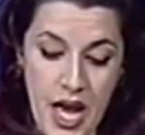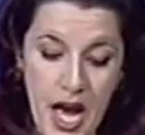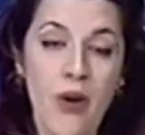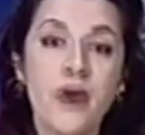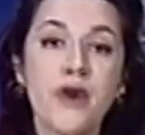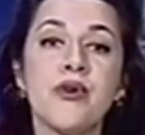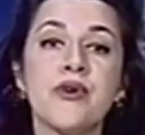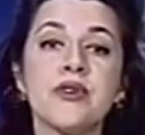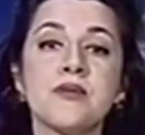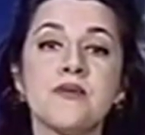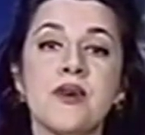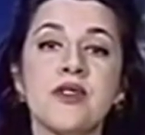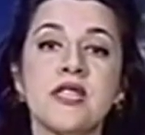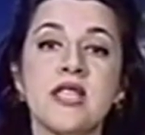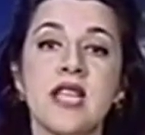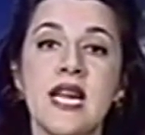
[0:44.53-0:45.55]
Our
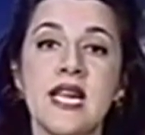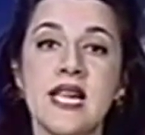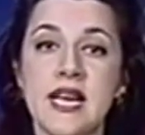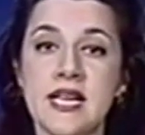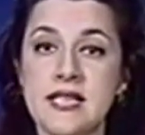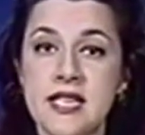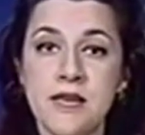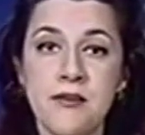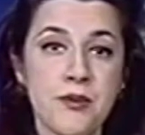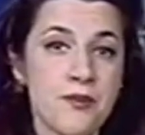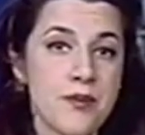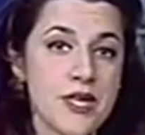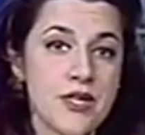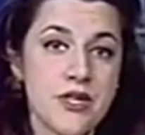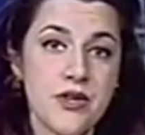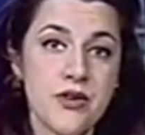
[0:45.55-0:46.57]
correspondent Ali Khatib
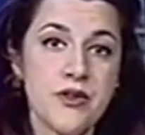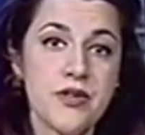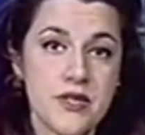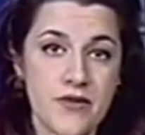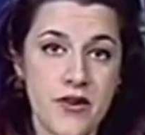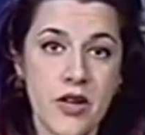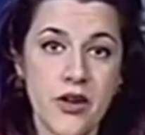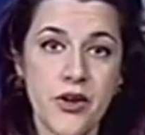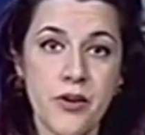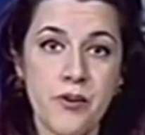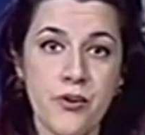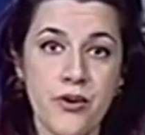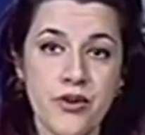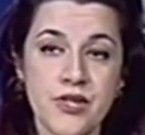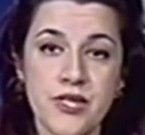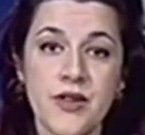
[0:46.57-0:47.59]
prepared to you this following
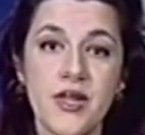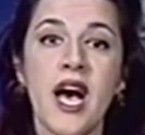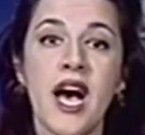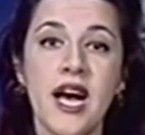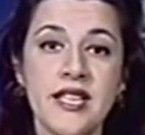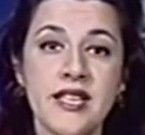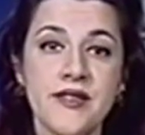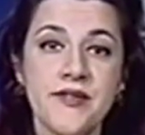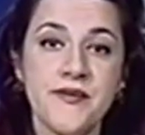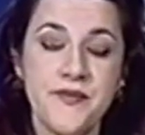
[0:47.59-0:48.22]
report. Ali.